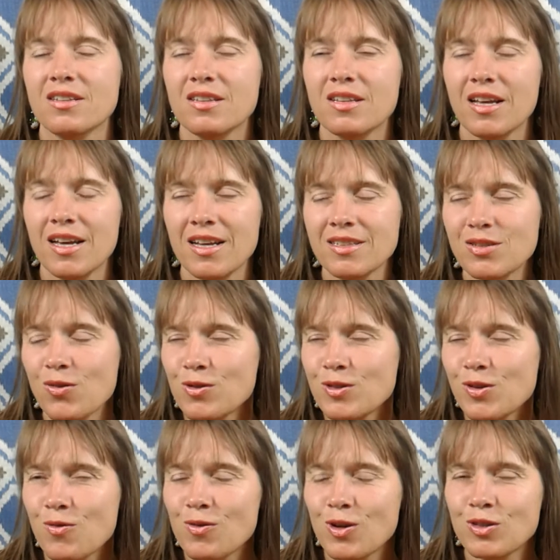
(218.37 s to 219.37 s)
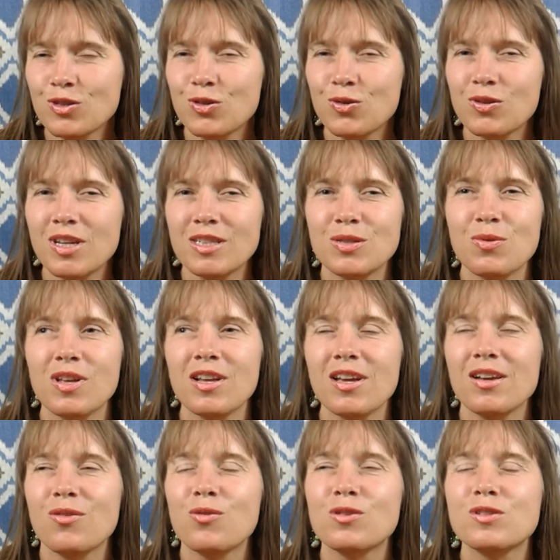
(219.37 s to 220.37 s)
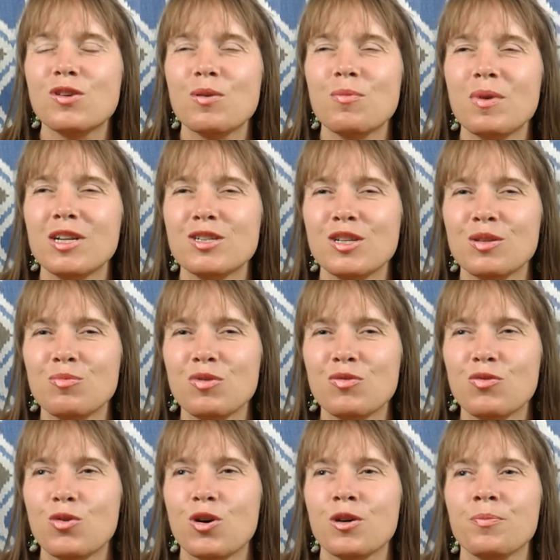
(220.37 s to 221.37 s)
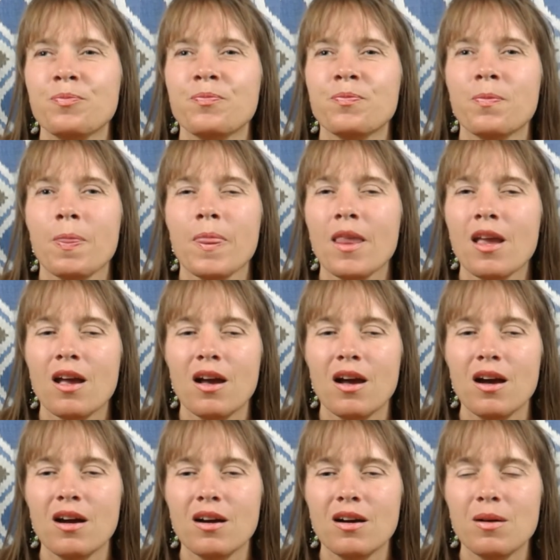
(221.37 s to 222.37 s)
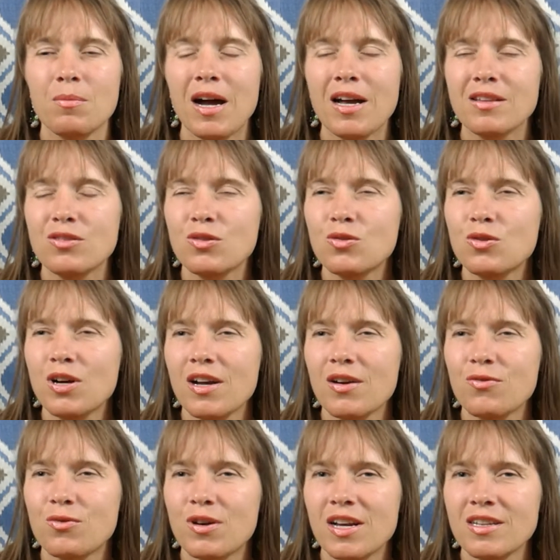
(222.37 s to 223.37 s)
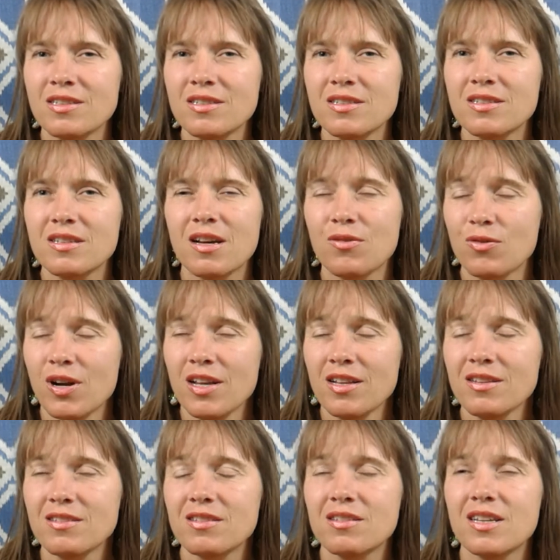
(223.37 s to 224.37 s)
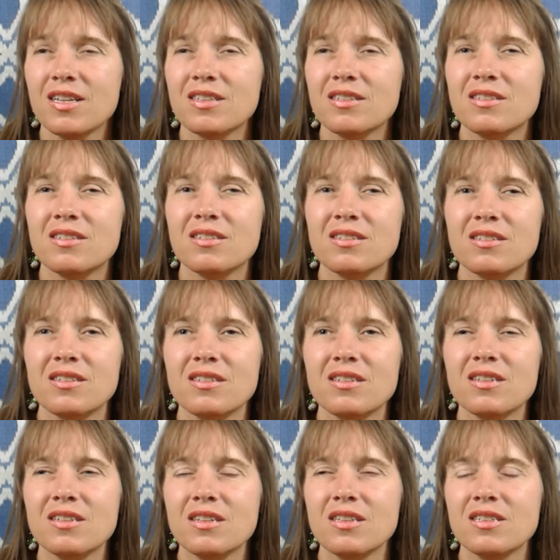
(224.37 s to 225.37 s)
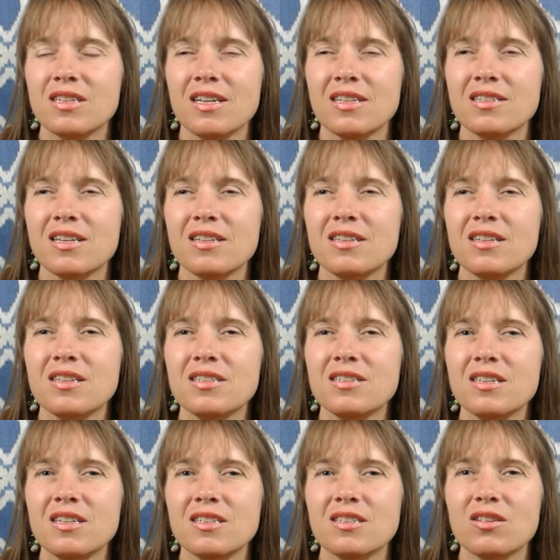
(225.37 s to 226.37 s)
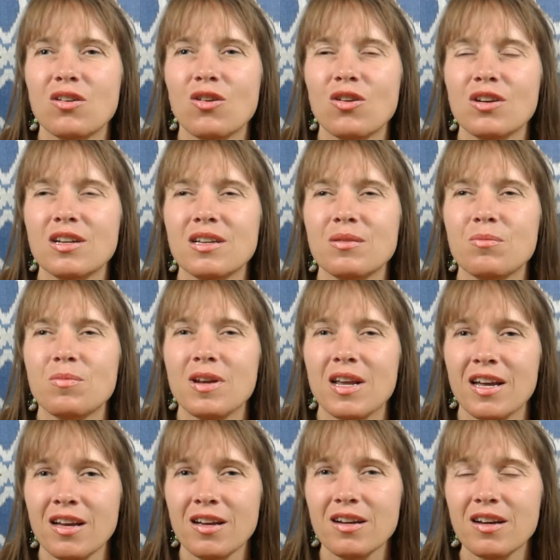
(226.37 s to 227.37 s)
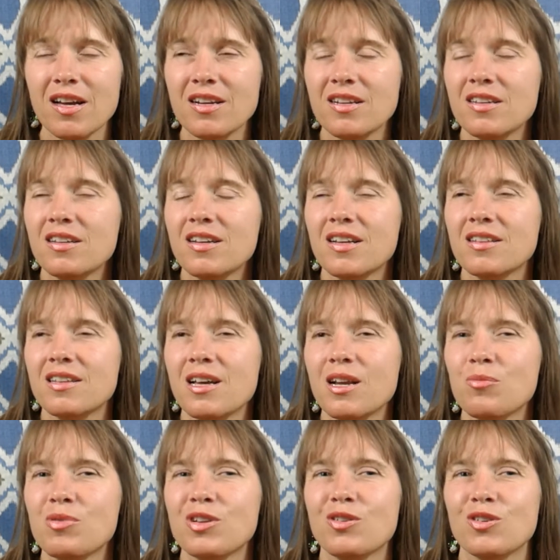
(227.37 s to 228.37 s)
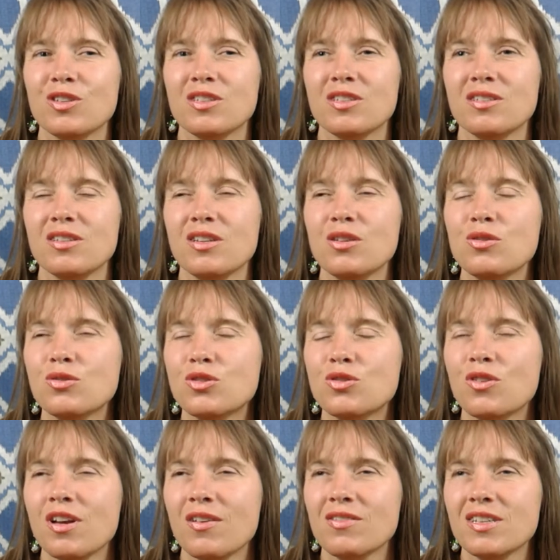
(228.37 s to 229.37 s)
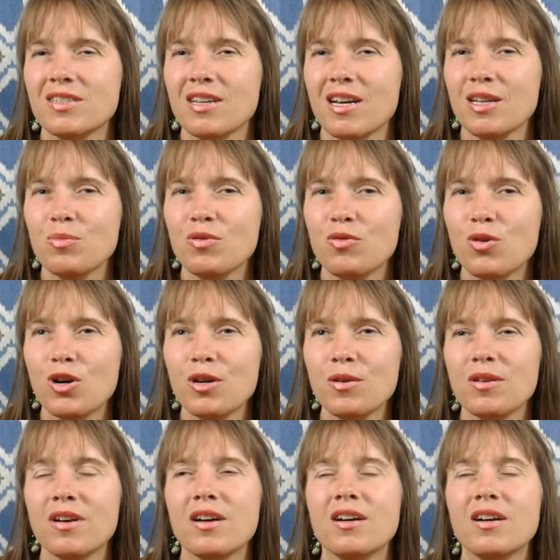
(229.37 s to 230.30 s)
That's also not true. That's what I also imagined before. I do have a friend that he says that he sees only black and he can tell because he used to have the sight before.